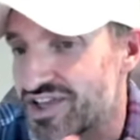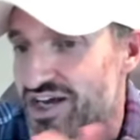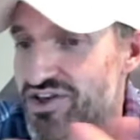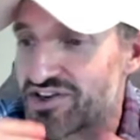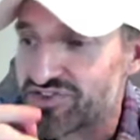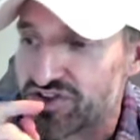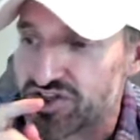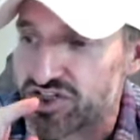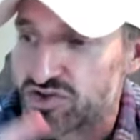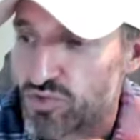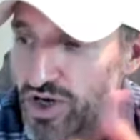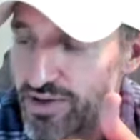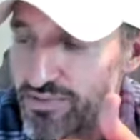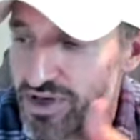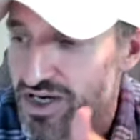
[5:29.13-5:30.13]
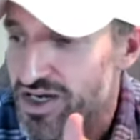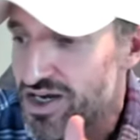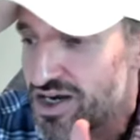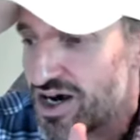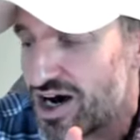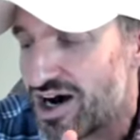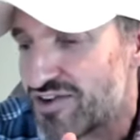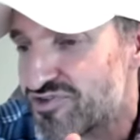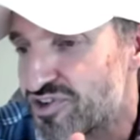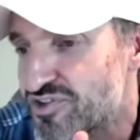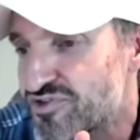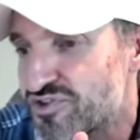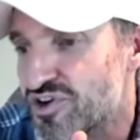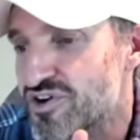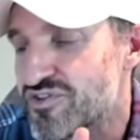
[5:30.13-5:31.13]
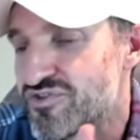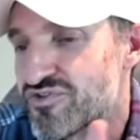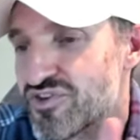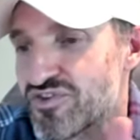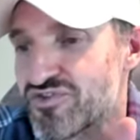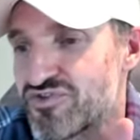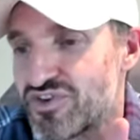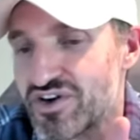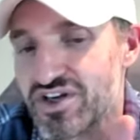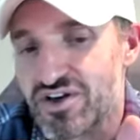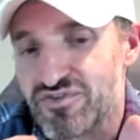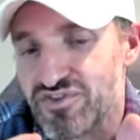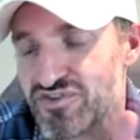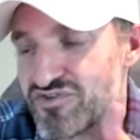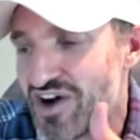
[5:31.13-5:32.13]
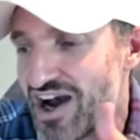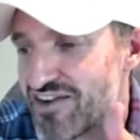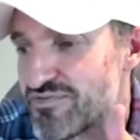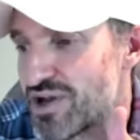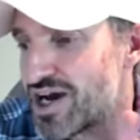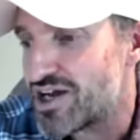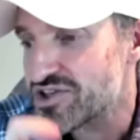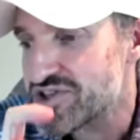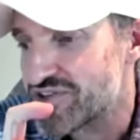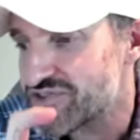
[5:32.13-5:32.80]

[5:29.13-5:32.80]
Now you have to swim uh, for, for, for, you know, for five miles.